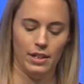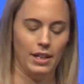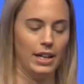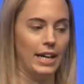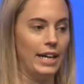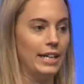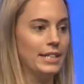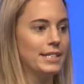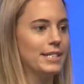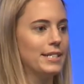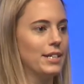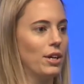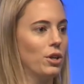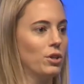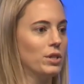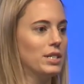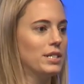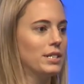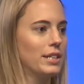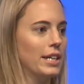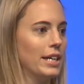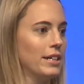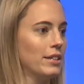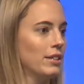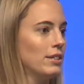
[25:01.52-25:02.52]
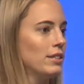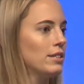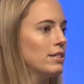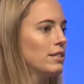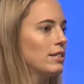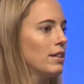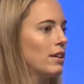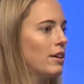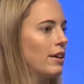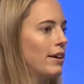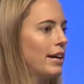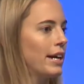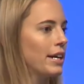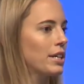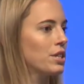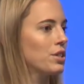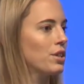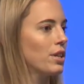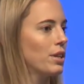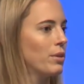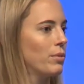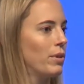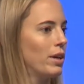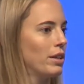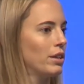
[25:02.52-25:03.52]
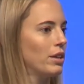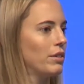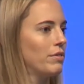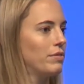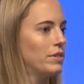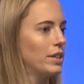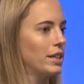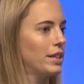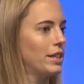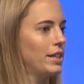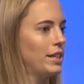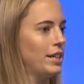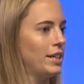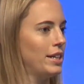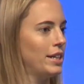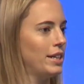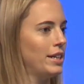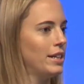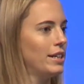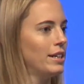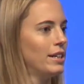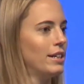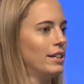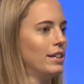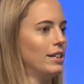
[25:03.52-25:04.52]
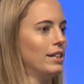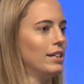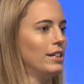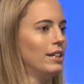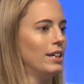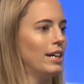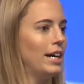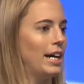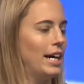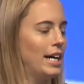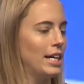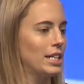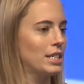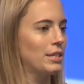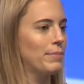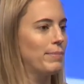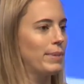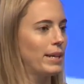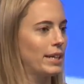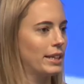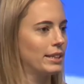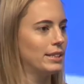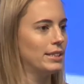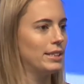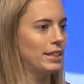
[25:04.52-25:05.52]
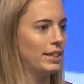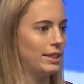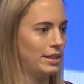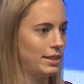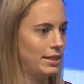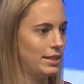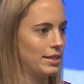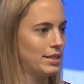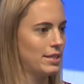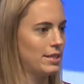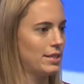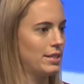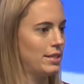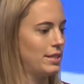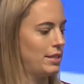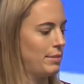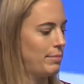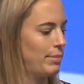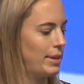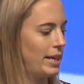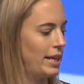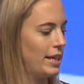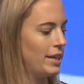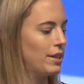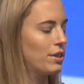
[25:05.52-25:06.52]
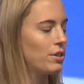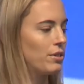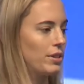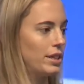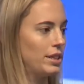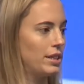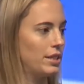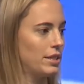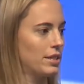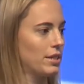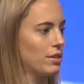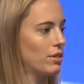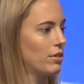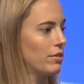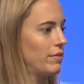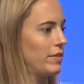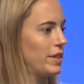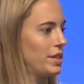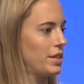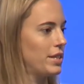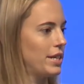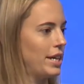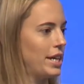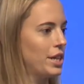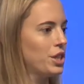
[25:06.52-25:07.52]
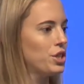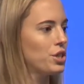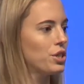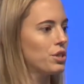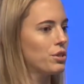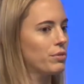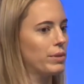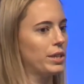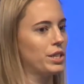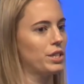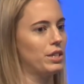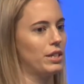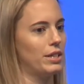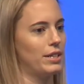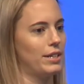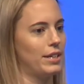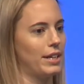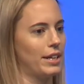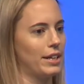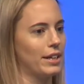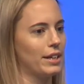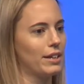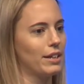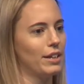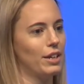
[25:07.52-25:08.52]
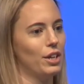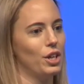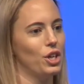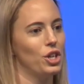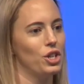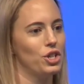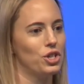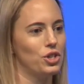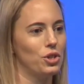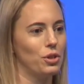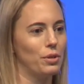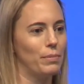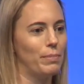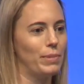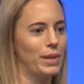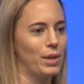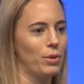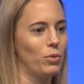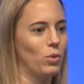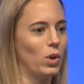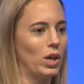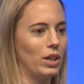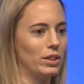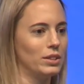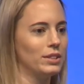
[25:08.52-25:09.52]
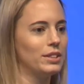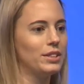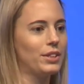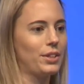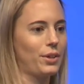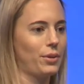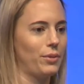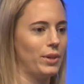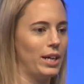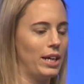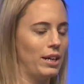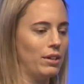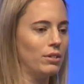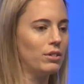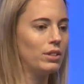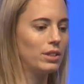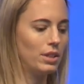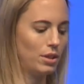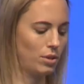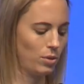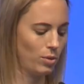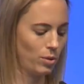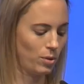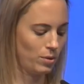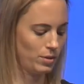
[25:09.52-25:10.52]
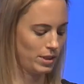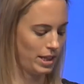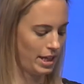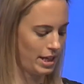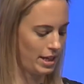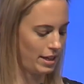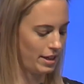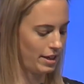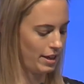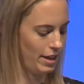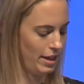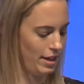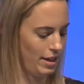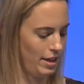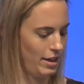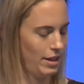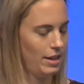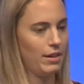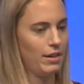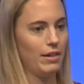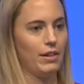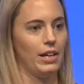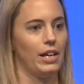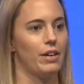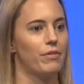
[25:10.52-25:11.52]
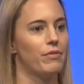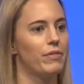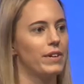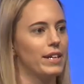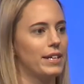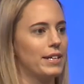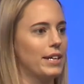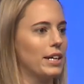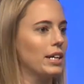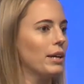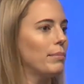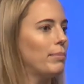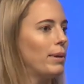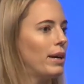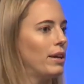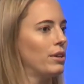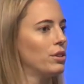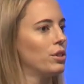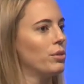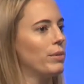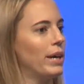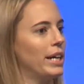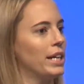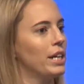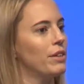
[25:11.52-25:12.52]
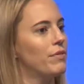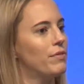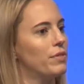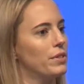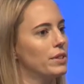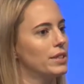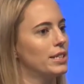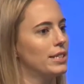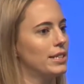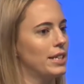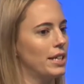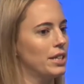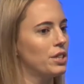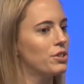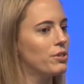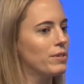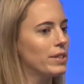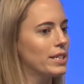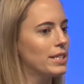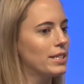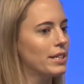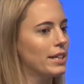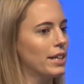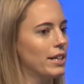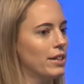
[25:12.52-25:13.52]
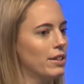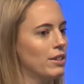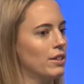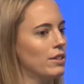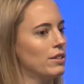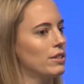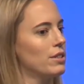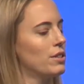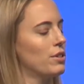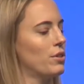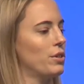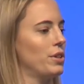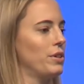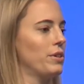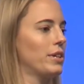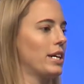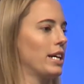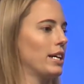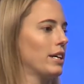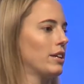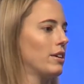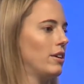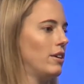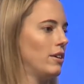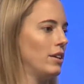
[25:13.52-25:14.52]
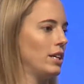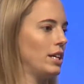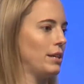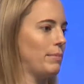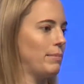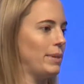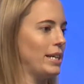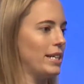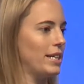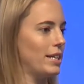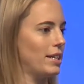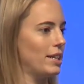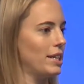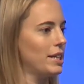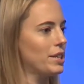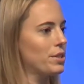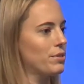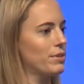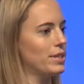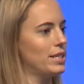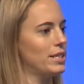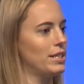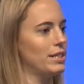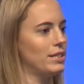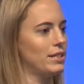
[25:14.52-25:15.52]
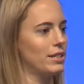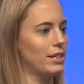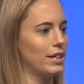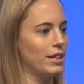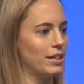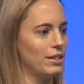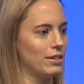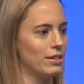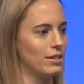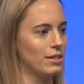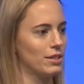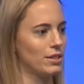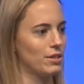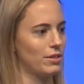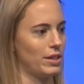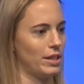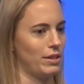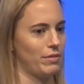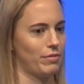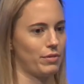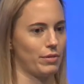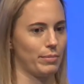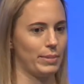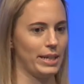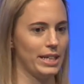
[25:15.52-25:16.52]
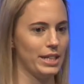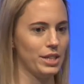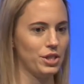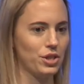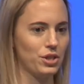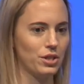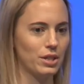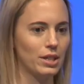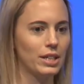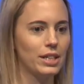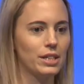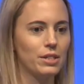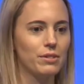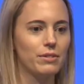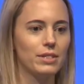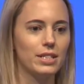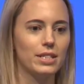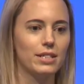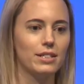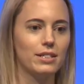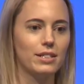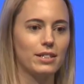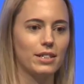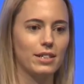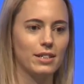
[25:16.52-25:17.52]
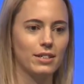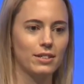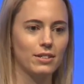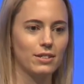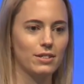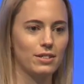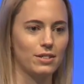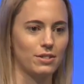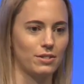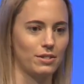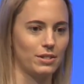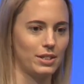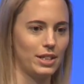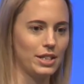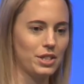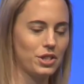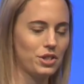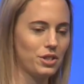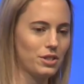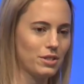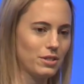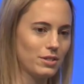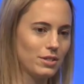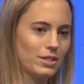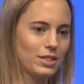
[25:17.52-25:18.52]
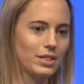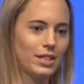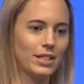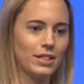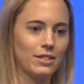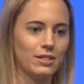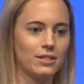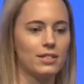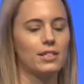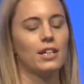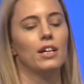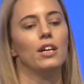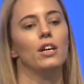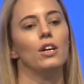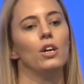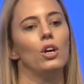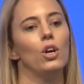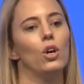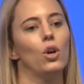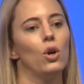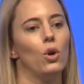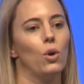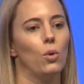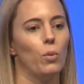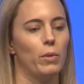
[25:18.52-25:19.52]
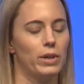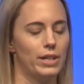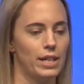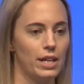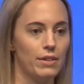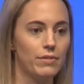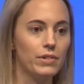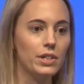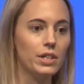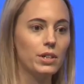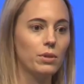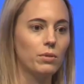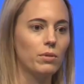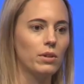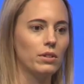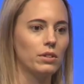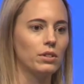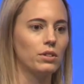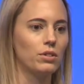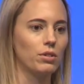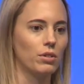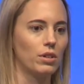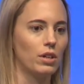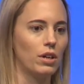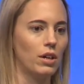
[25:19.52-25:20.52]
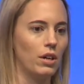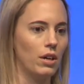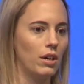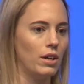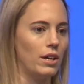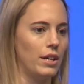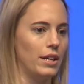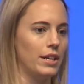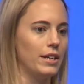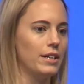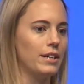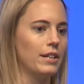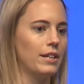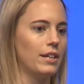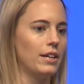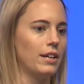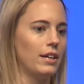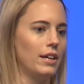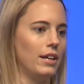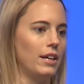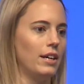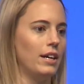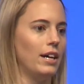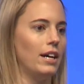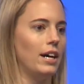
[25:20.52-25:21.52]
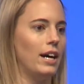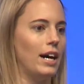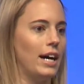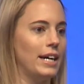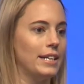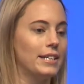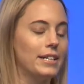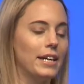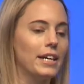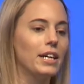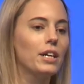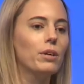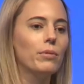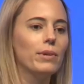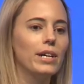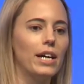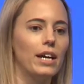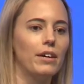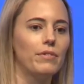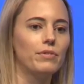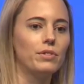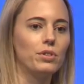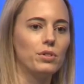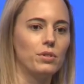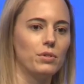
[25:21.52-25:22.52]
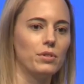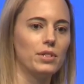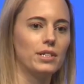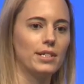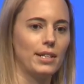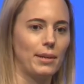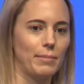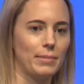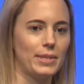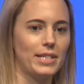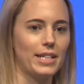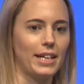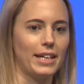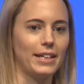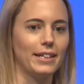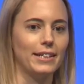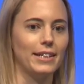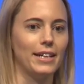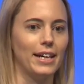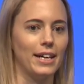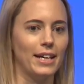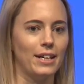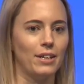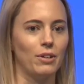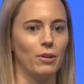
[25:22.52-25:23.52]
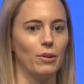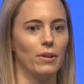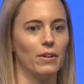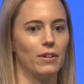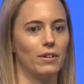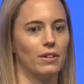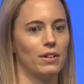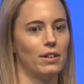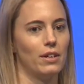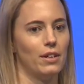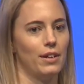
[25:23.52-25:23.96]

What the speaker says: And so skills are actually one of the key aspects in this debate or in this conversation, which I think should be one throughout the whole day. If we think about 21st century skills, or you can call it media literacy skills, or information literacy skills, or digital skills, whatever you want to call it, I think we have to do something now.